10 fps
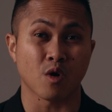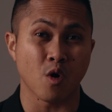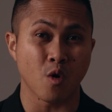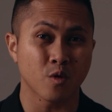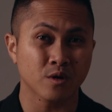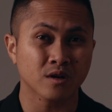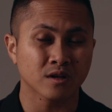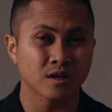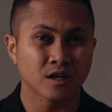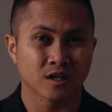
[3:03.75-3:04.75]
own
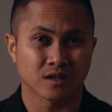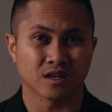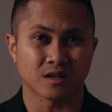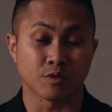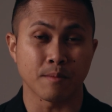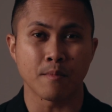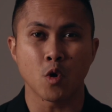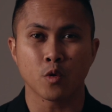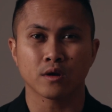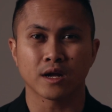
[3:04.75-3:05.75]
uh,
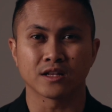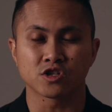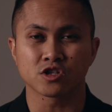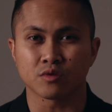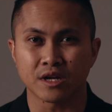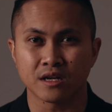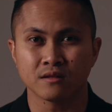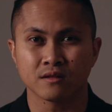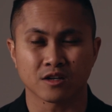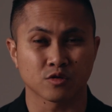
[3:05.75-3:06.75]
remote and
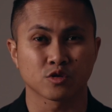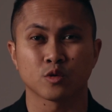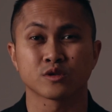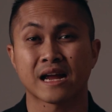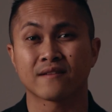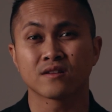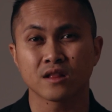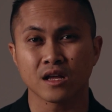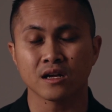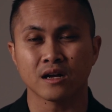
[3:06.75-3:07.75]
screen that controls
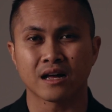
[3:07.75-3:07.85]
everything,